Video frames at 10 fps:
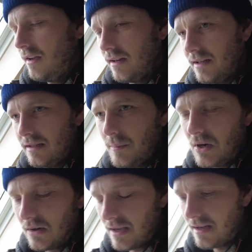I need to
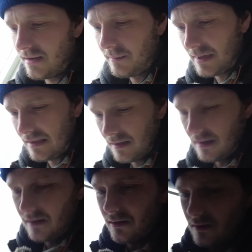mark out, basically
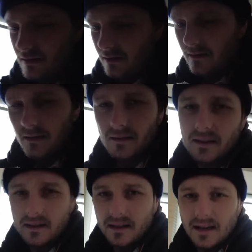you do the
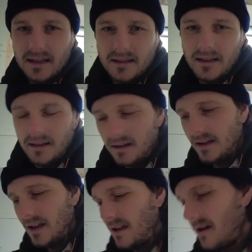classic
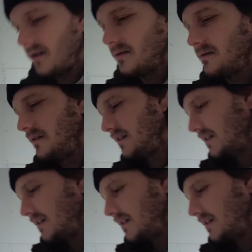keyhole,